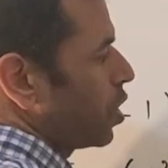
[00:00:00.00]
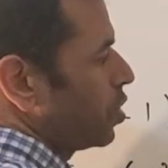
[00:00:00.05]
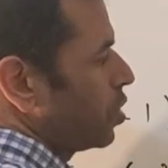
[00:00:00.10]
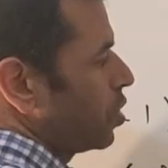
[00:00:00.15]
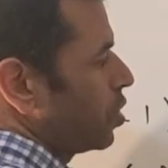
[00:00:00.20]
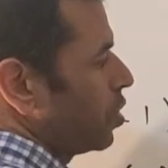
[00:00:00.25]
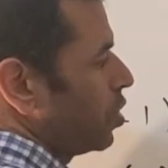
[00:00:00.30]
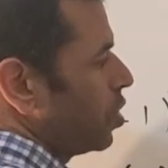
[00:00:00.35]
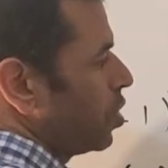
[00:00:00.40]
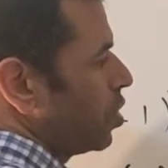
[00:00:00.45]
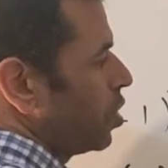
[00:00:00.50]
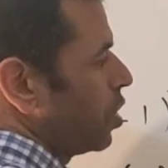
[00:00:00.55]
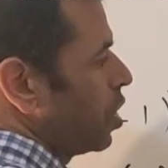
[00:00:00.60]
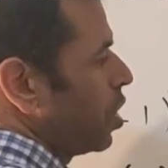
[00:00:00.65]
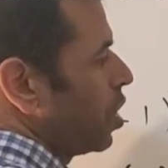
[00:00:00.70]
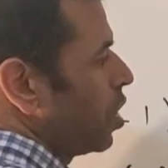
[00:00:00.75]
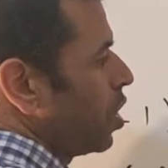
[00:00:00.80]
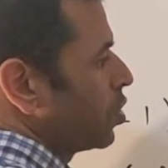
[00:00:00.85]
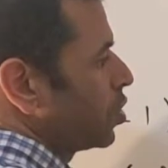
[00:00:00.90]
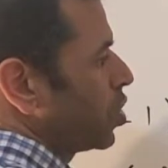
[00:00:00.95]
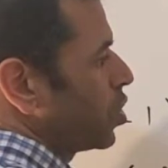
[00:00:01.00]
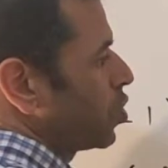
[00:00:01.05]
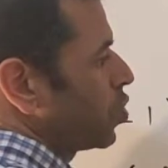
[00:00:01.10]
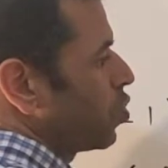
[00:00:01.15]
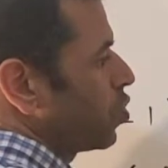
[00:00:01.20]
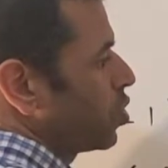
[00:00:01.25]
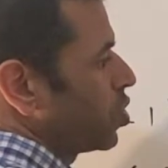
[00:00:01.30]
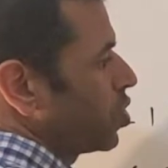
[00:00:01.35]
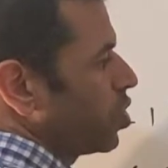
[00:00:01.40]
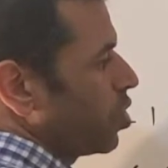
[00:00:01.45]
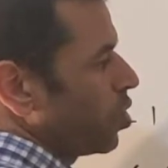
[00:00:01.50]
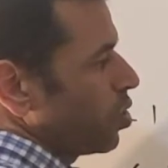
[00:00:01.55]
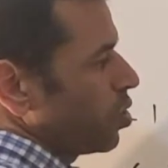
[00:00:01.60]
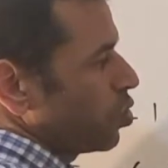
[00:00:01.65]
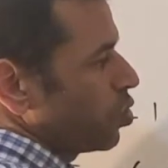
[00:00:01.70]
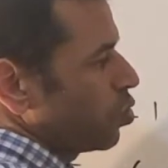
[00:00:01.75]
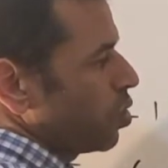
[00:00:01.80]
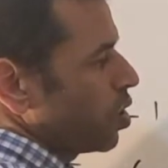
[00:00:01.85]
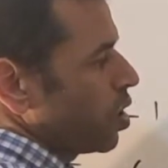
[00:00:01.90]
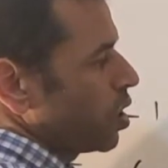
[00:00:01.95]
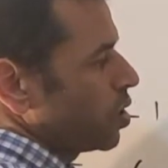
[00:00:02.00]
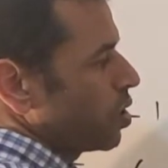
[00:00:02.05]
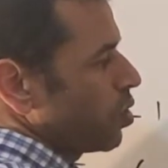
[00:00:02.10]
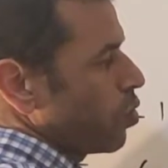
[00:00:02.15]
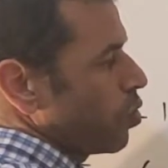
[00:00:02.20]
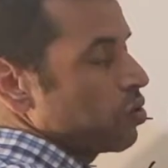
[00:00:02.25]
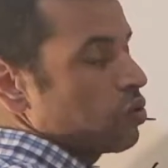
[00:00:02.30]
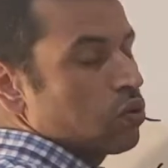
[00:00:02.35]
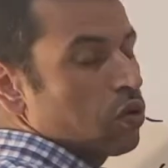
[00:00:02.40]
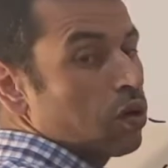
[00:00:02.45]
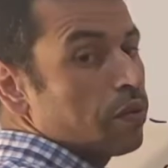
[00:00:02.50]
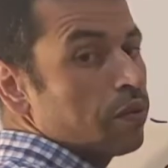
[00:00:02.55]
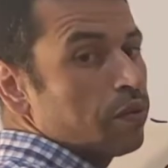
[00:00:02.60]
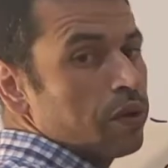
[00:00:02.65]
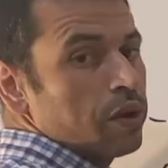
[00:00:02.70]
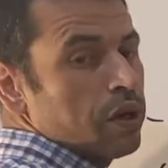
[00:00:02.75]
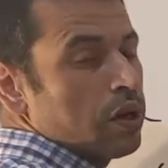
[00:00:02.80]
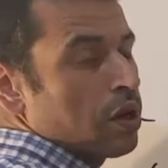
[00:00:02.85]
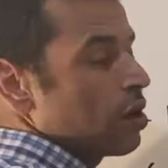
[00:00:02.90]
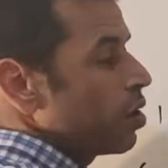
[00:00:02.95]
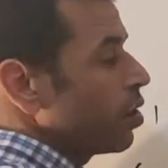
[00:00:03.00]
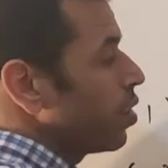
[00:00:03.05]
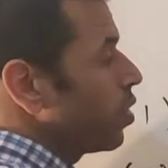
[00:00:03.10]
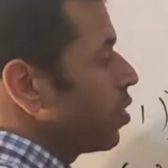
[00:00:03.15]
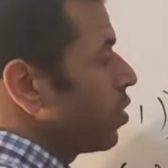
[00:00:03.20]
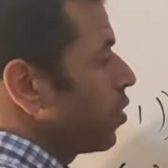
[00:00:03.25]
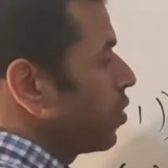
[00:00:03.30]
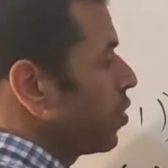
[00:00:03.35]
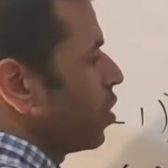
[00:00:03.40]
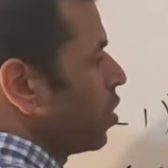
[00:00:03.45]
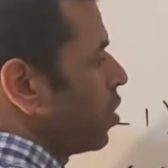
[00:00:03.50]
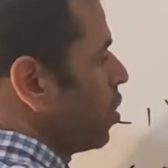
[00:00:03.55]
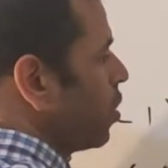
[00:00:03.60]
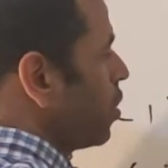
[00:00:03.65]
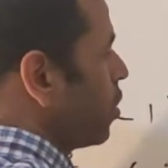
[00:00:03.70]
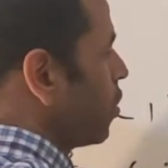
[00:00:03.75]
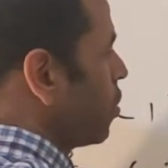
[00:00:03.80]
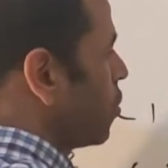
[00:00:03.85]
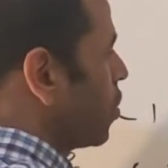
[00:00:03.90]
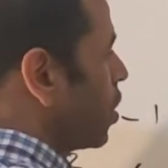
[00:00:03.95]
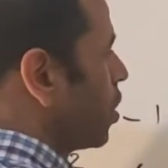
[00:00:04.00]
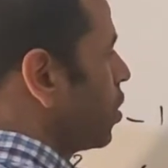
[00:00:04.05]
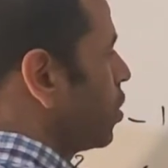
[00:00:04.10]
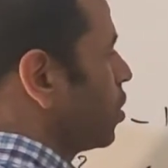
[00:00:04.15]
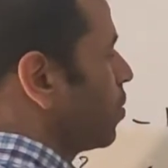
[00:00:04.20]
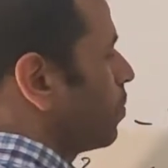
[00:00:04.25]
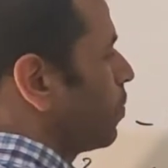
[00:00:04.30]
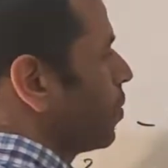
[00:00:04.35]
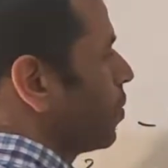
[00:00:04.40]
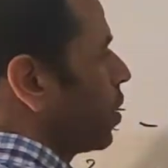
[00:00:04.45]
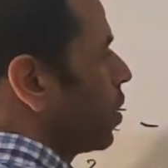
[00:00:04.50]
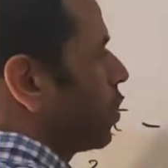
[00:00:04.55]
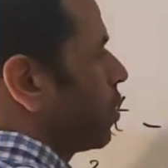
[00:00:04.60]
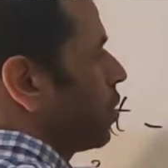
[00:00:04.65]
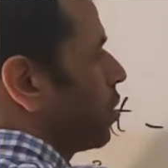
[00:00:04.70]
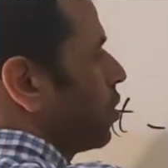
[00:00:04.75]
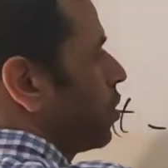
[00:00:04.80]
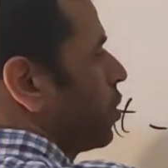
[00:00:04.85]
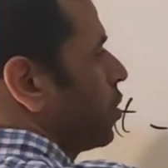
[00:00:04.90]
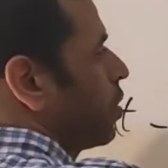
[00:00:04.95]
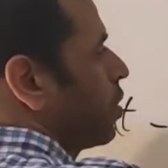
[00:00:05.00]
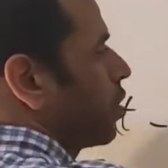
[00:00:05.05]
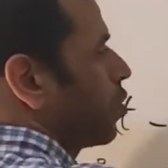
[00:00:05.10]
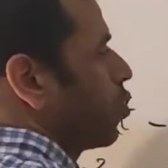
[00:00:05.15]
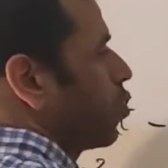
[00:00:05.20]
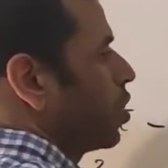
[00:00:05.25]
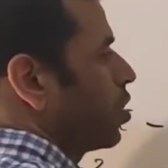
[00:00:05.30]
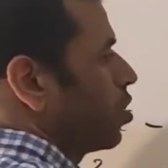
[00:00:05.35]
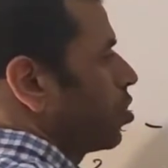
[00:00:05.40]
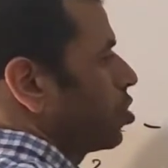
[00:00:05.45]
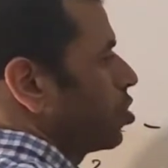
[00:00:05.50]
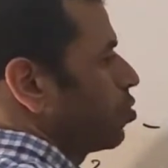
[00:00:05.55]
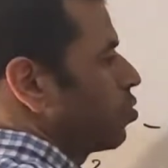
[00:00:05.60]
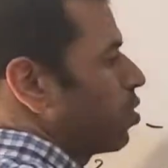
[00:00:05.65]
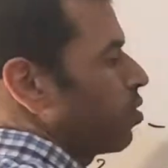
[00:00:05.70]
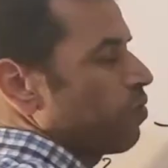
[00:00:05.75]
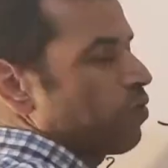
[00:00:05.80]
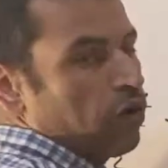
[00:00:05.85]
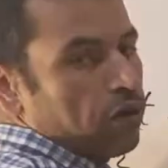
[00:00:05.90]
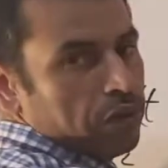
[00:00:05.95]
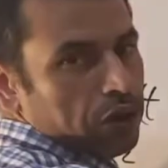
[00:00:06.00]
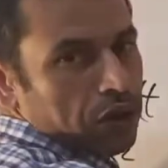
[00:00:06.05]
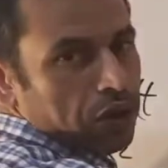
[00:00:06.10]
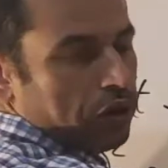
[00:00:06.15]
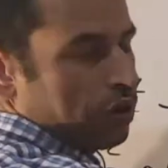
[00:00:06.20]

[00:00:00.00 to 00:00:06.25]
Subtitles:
did here, just consider this one as a one term, then apply the quantity square formula,